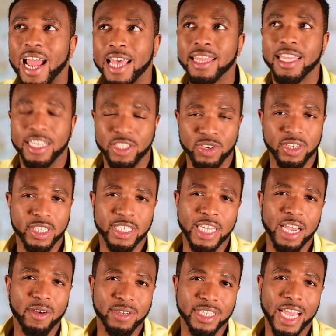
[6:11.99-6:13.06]
I think Georgia
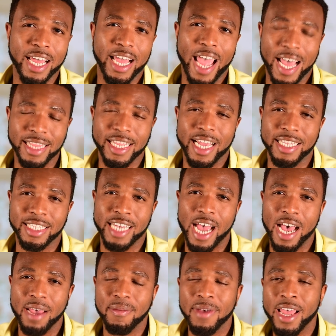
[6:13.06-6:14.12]
Tech was at that
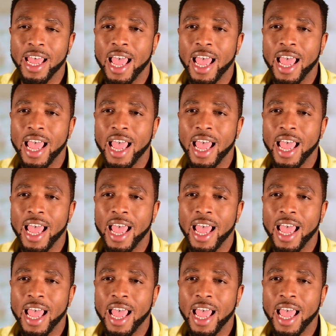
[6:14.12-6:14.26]
time.